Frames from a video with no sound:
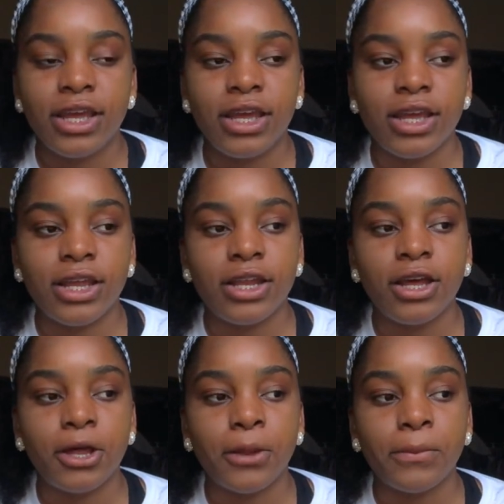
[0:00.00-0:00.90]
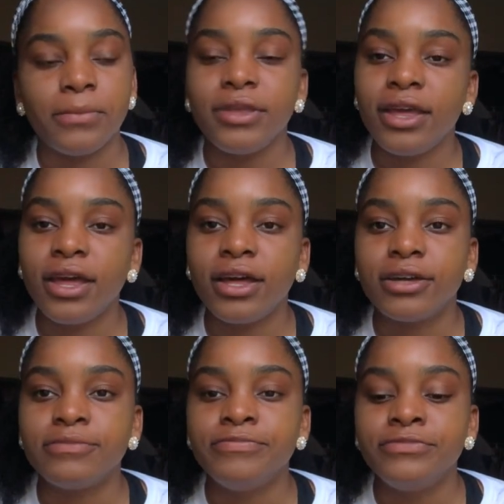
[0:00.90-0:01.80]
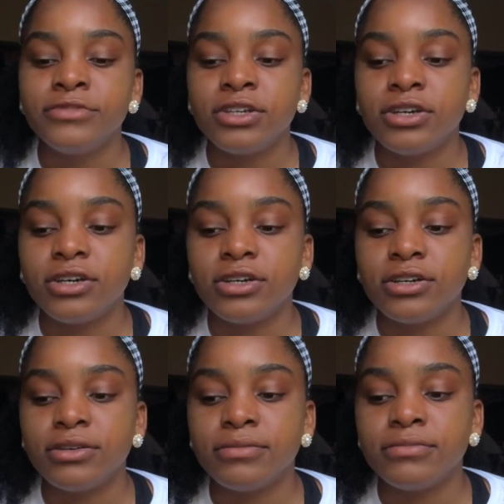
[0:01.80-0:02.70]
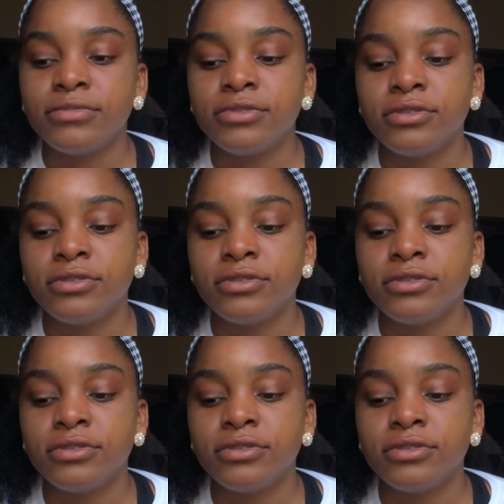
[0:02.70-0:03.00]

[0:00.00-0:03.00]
and um, yeah um,